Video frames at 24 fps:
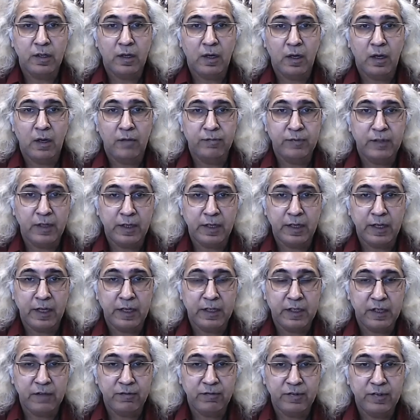of the
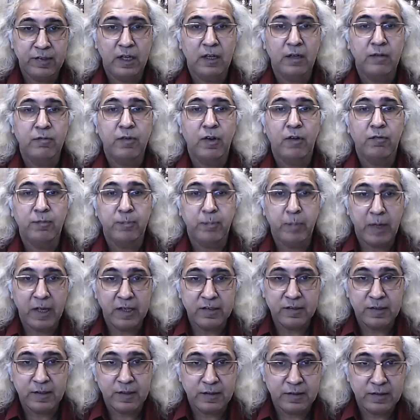native self of
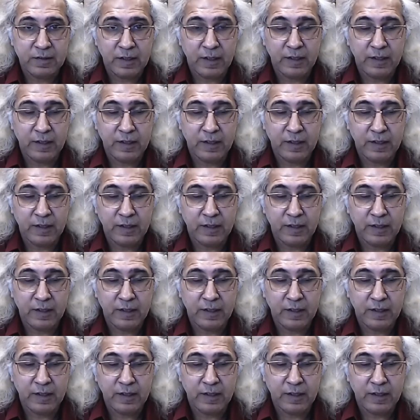peasants'